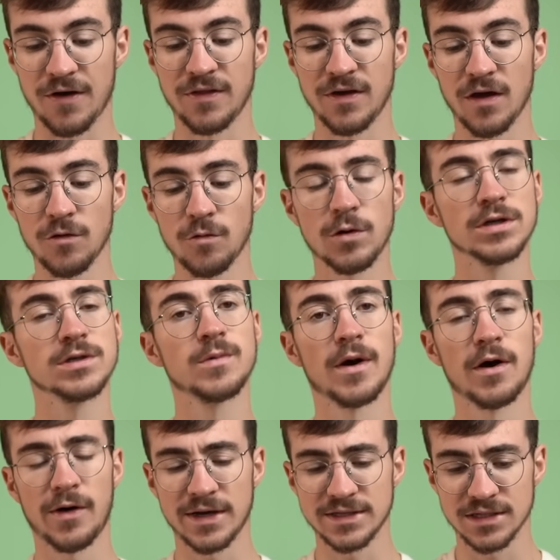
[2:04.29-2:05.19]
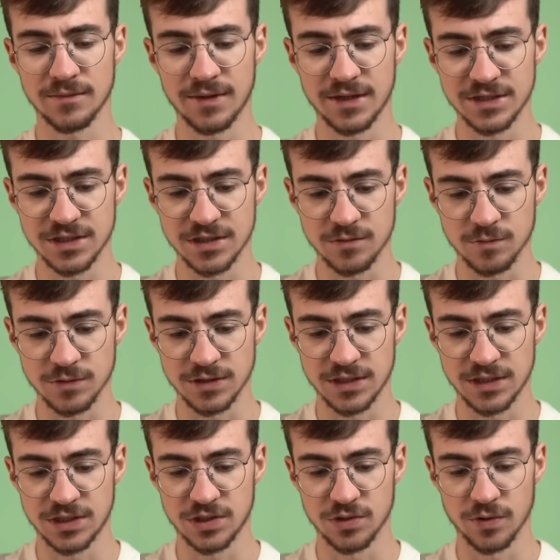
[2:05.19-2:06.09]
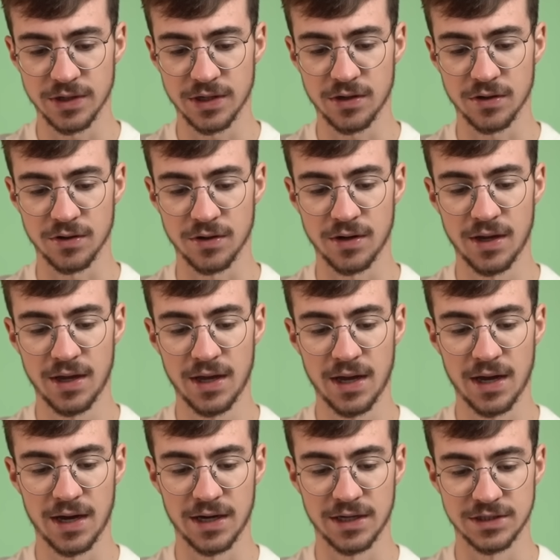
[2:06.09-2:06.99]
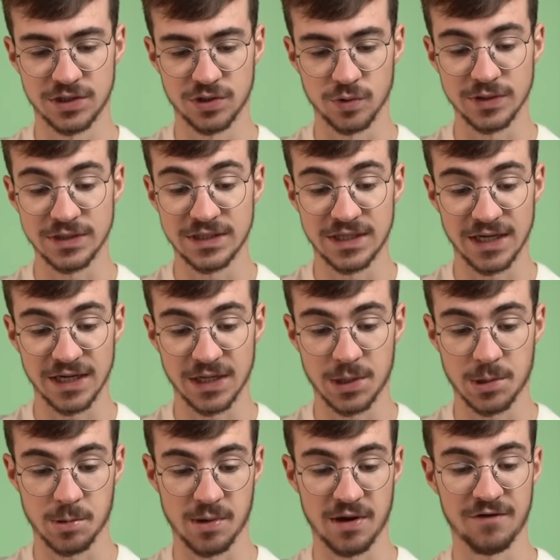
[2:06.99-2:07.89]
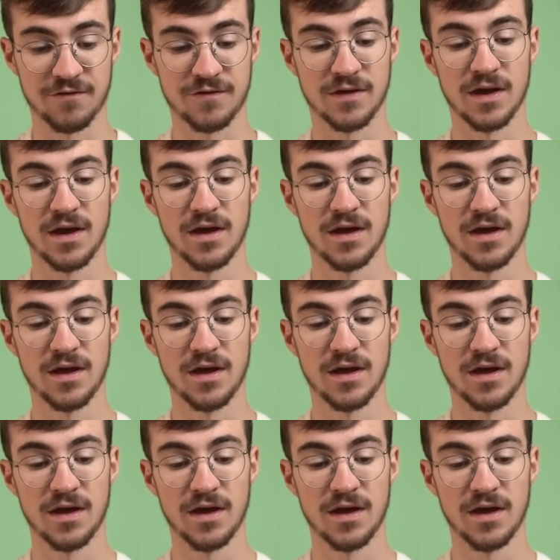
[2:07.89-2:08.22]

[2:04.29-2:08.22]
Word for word: And the other one as well, as I mentioned, was the Joy-Con uh, joystick drift.